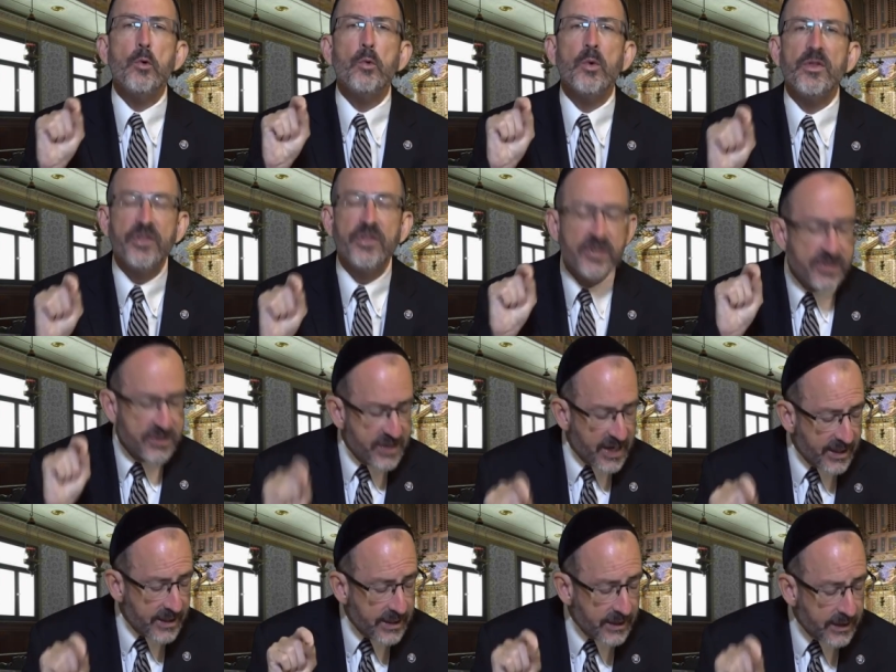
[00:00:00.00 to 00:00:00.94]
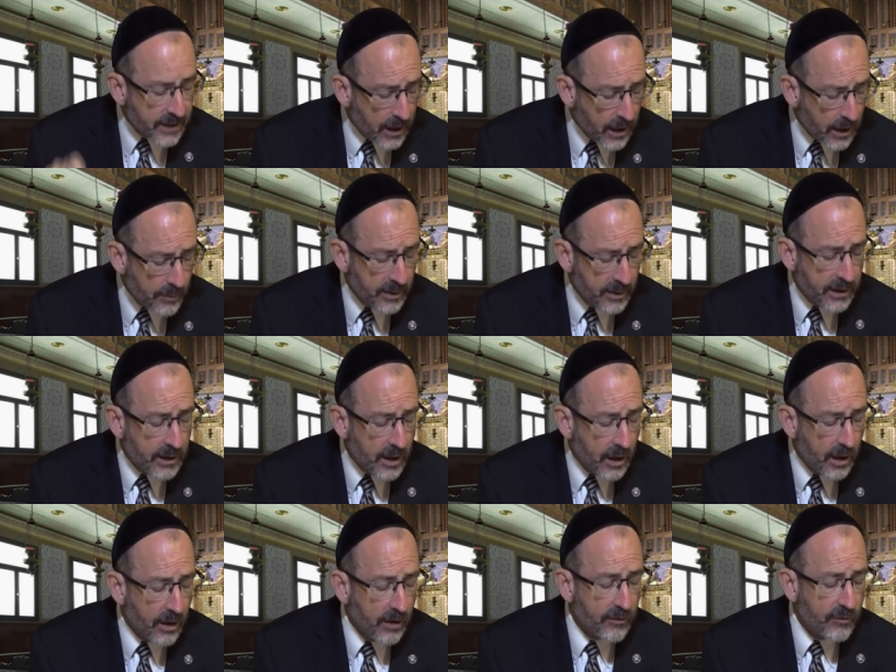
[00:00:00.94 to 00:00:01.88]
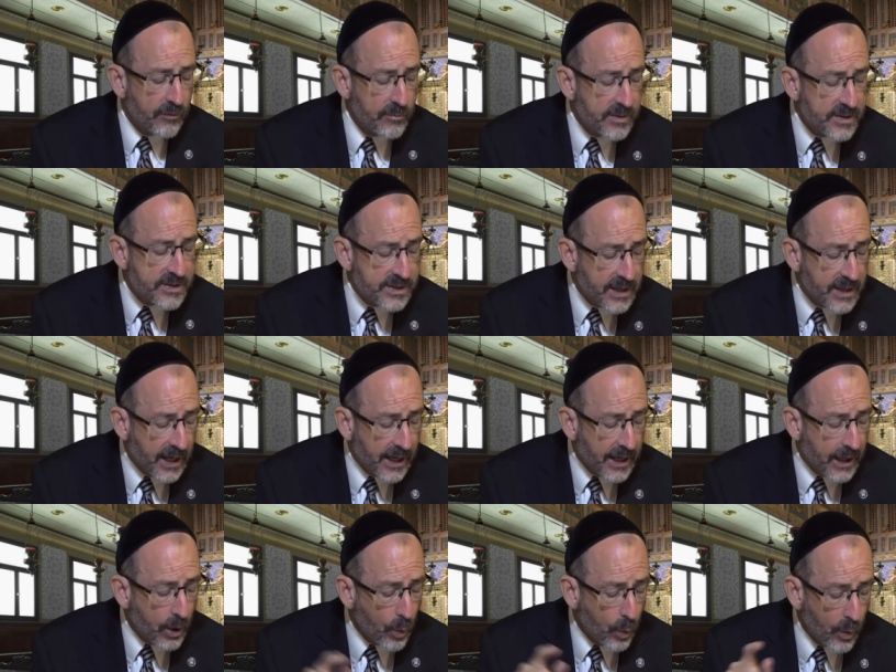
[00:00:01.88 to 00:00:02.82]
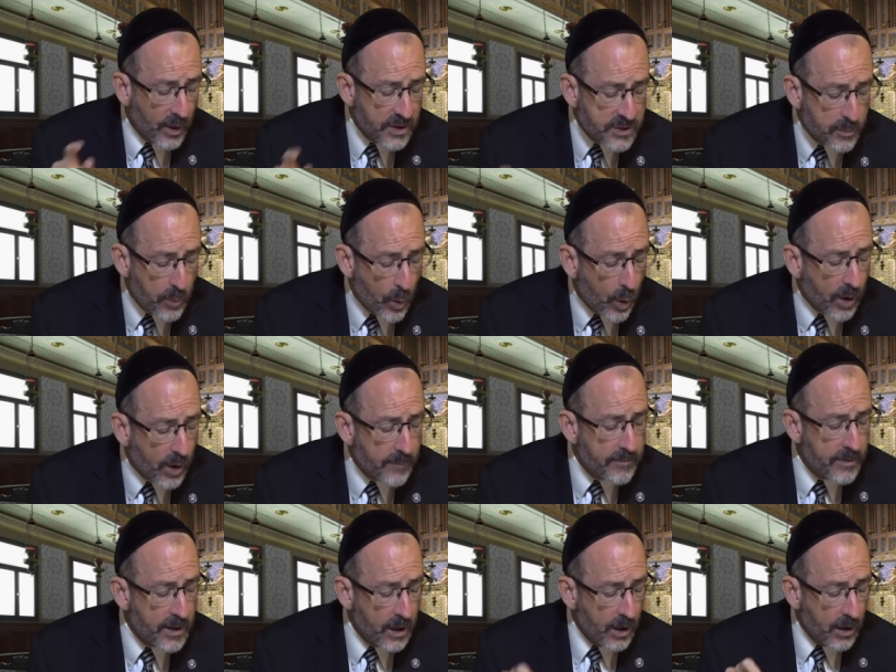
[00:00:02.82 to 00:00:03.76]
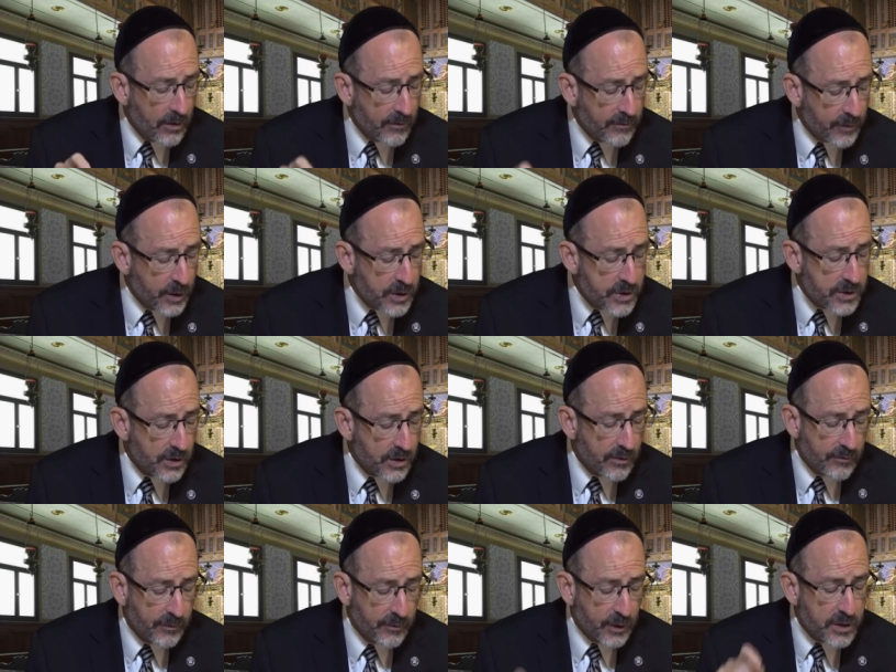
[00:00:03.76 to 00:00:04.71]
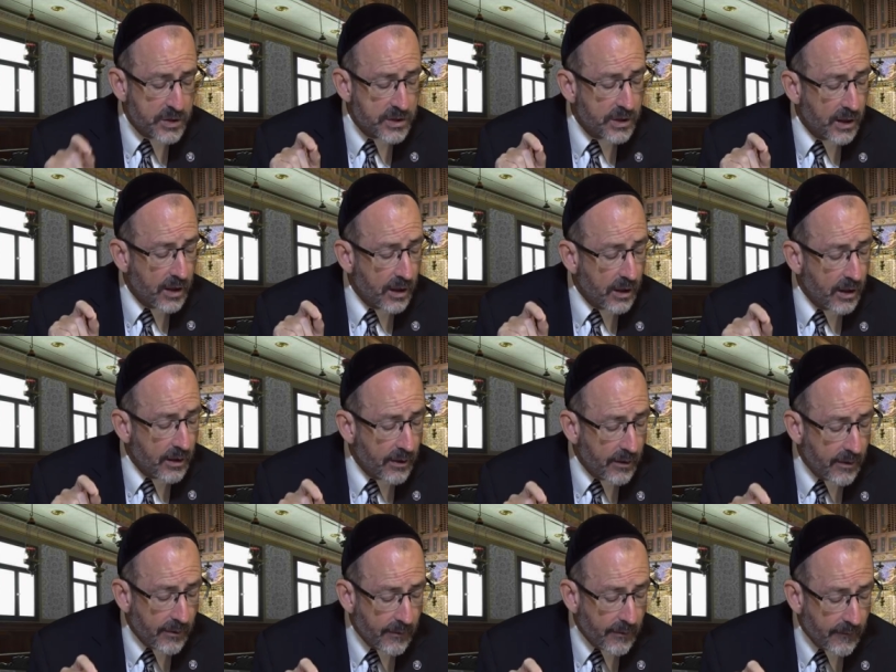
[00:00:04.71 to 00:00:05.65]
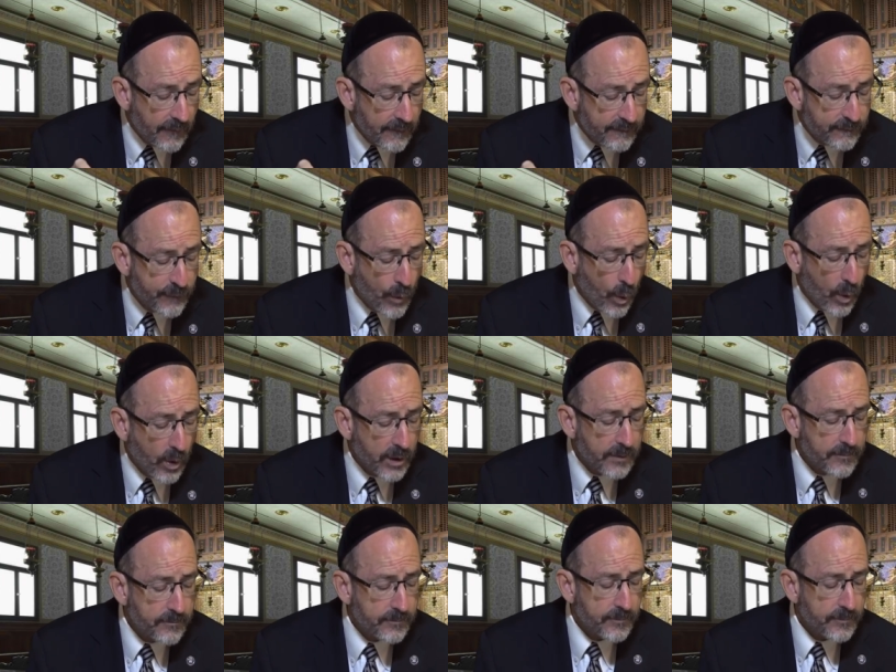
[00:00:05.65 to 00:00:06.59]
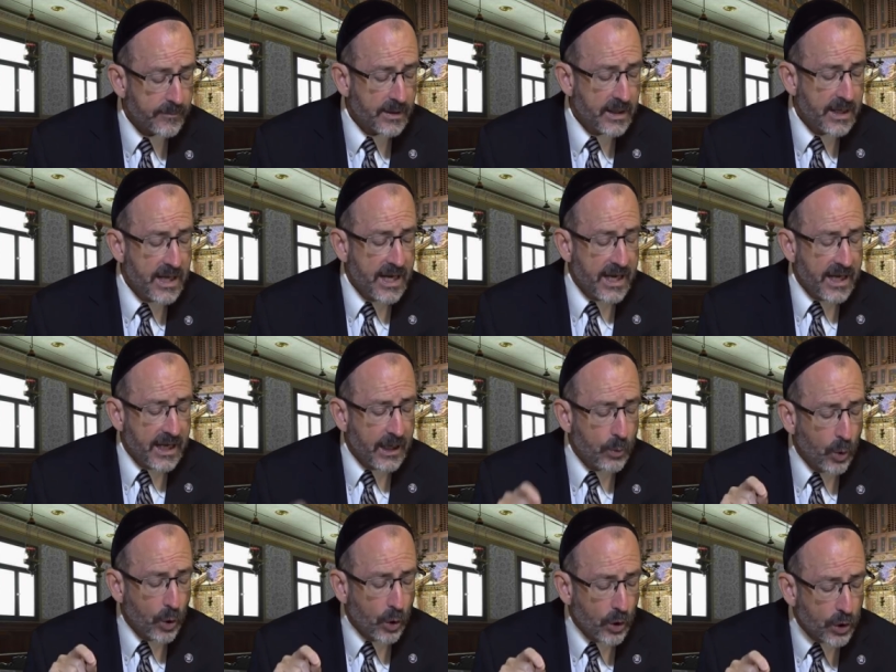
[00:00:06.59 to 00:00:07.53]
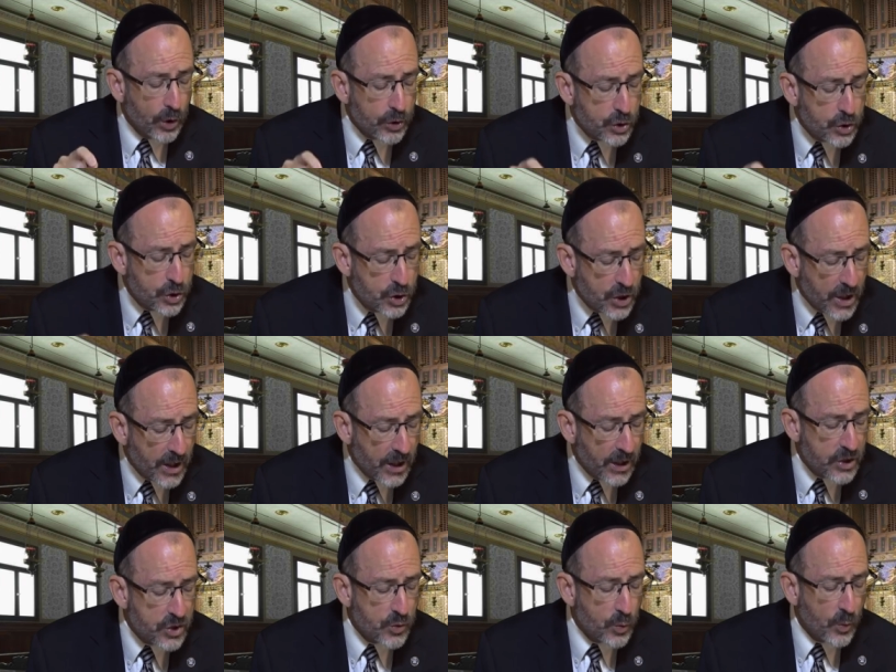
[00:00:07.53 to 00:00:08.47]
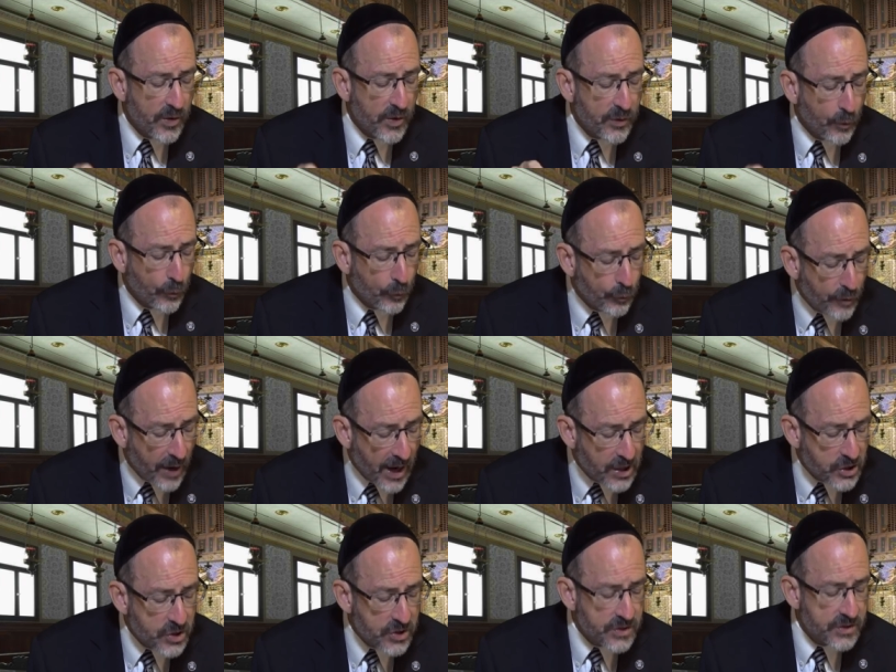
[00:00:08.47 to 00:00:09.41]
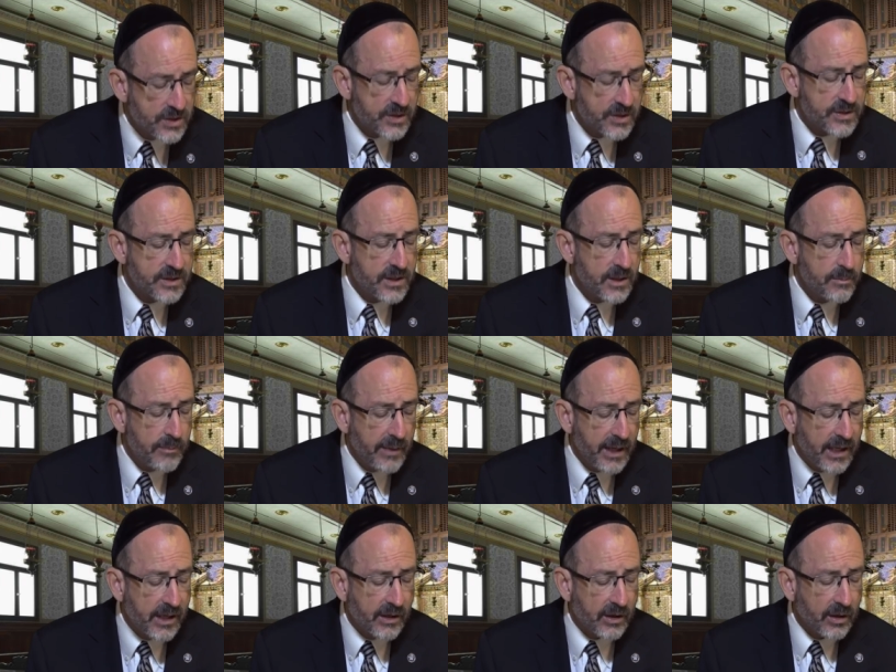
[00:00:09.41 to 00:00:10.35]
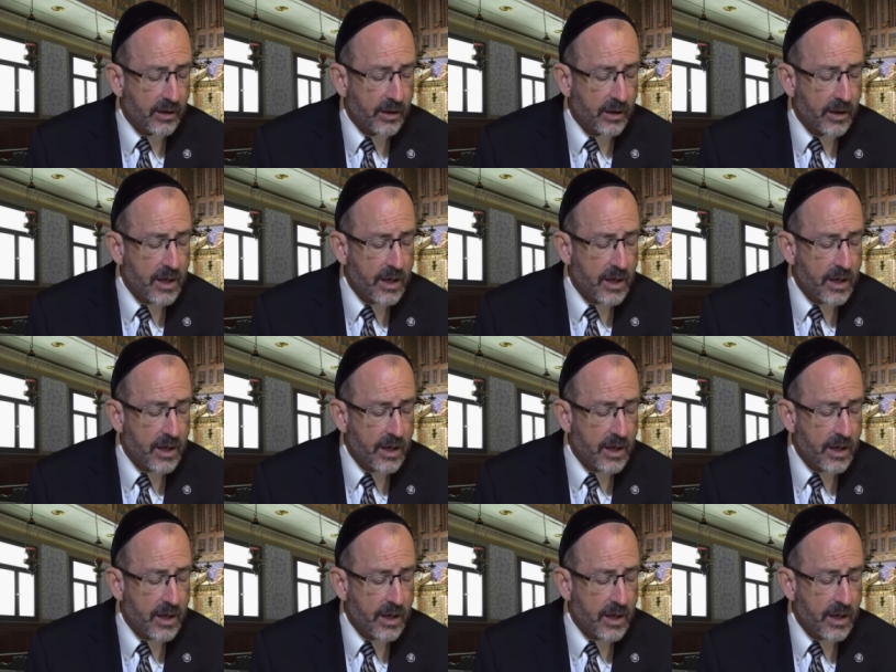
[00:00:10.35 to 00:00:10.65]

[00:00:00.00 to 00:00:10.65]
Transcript: with the second coming of Messiah. Once more, verse, verse 4 He will judge with righteousness the meager,